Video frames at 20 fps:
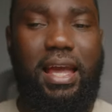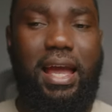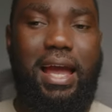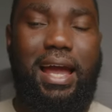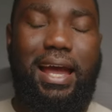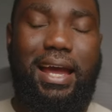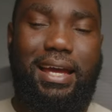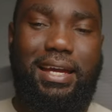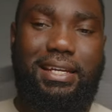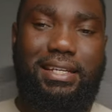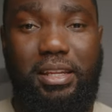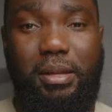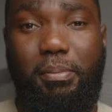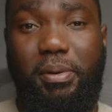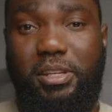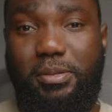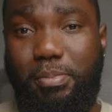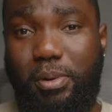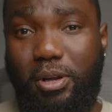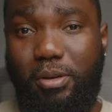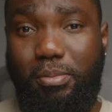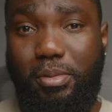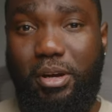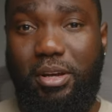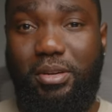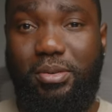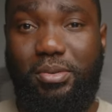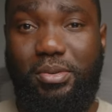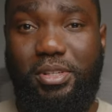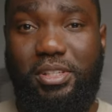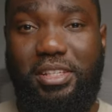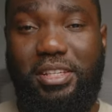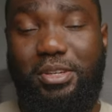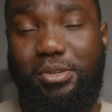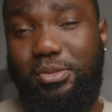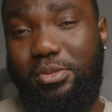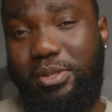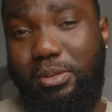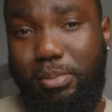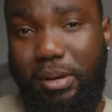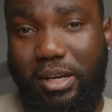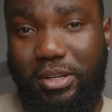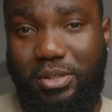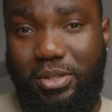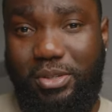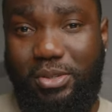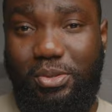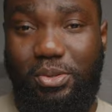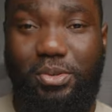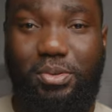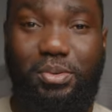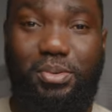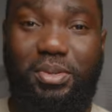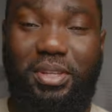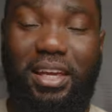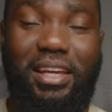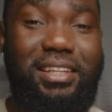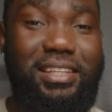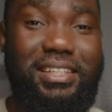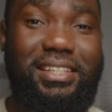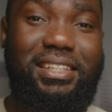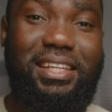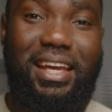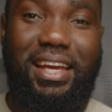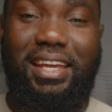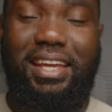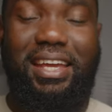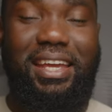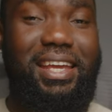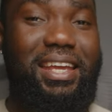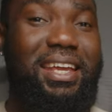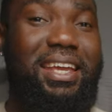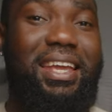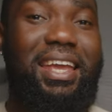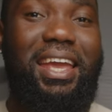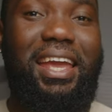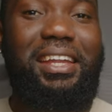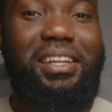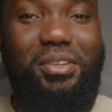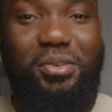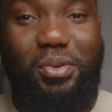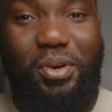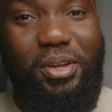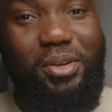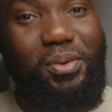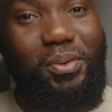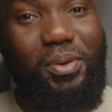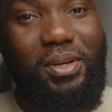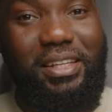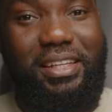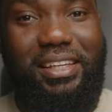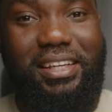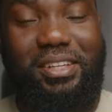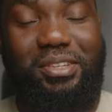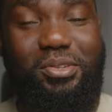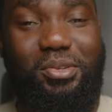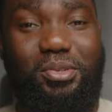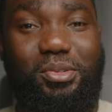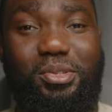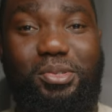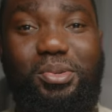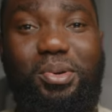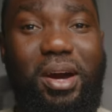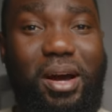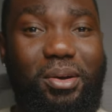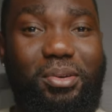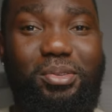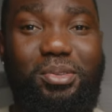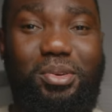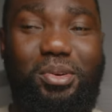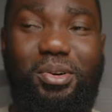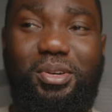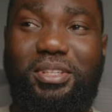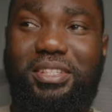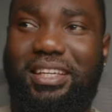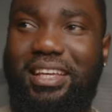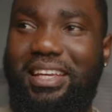And the best part about it was it used the battery. So you could take this light anywhere you wanted, you could shoot outdoors.